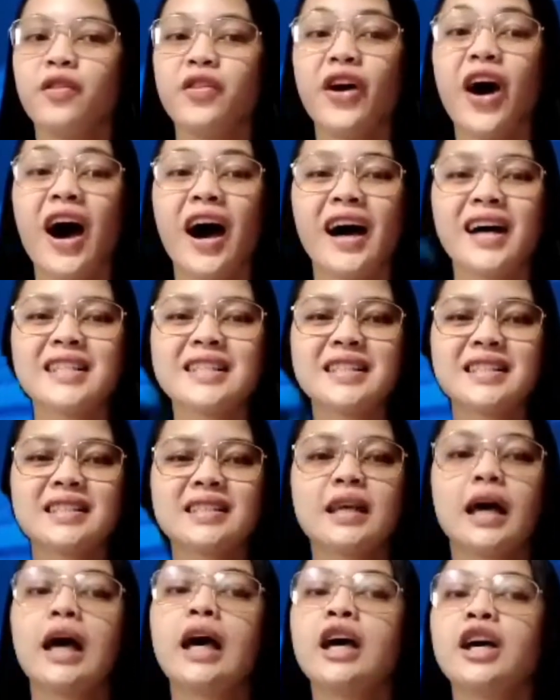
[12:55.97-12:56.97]
Thus,
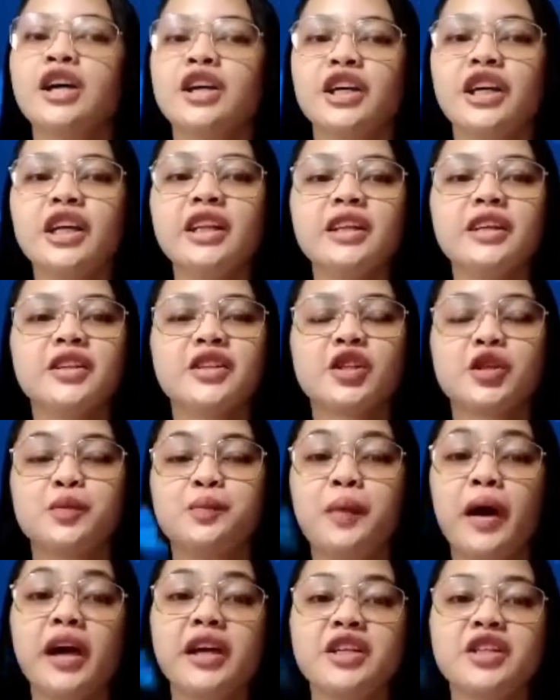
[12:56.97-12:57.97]
it is
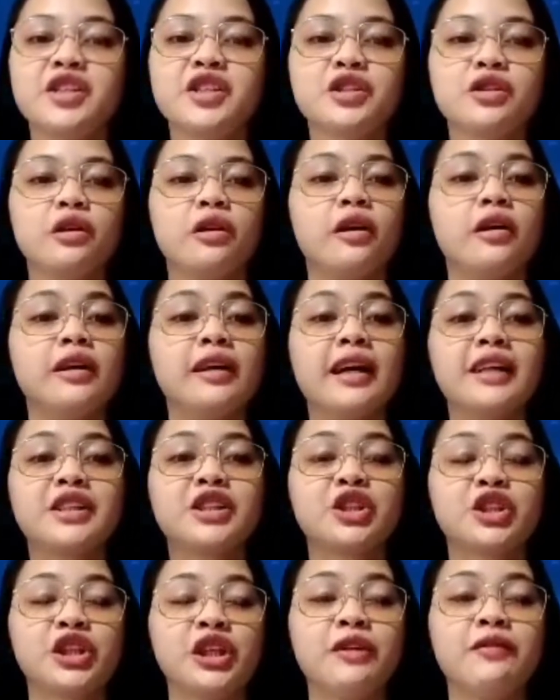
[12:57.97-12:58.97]
based on
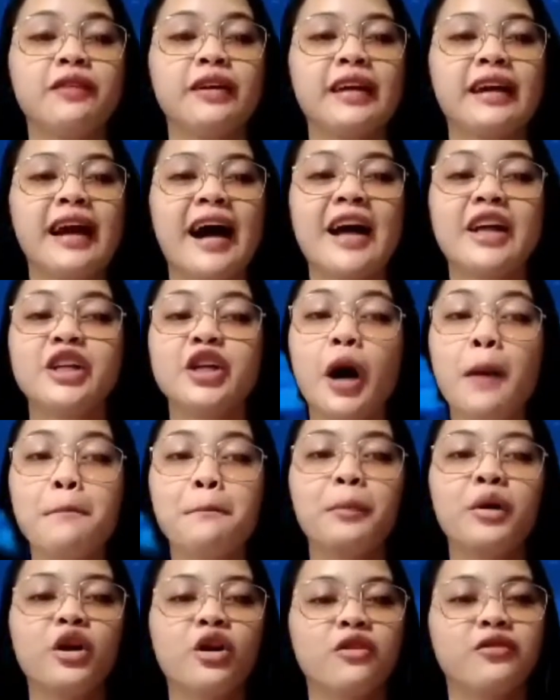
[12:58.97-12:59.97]
achieving a
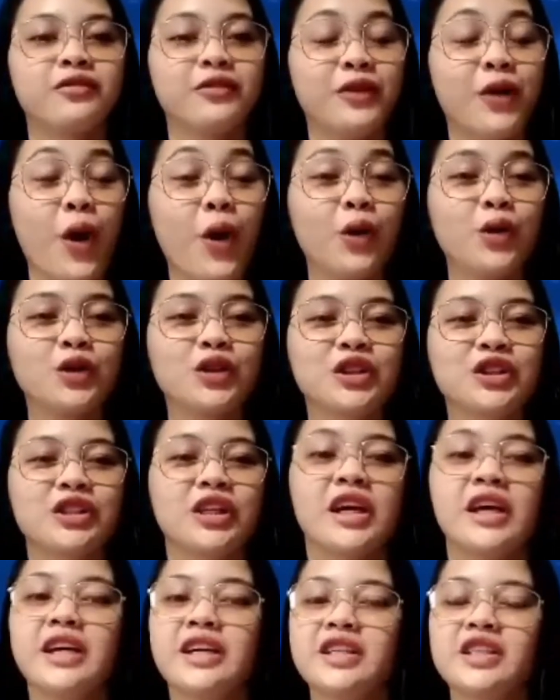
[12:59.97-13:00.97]
number of goals
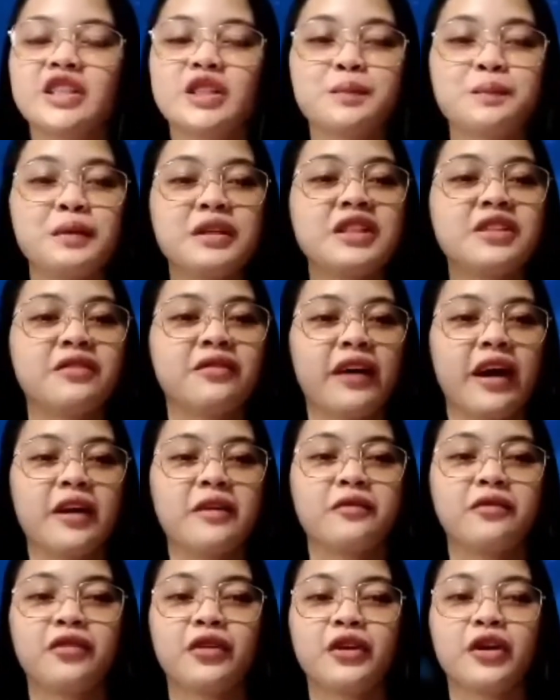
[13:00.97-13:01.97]

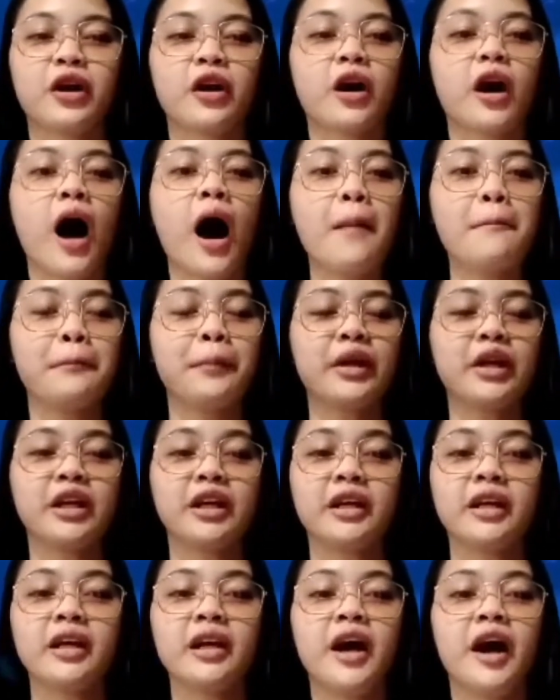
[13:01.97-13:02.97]
specified for the
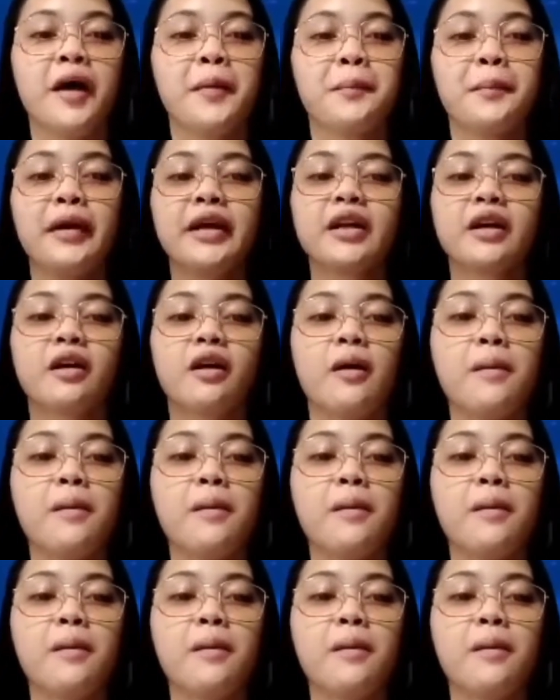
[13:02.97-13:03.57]
company by the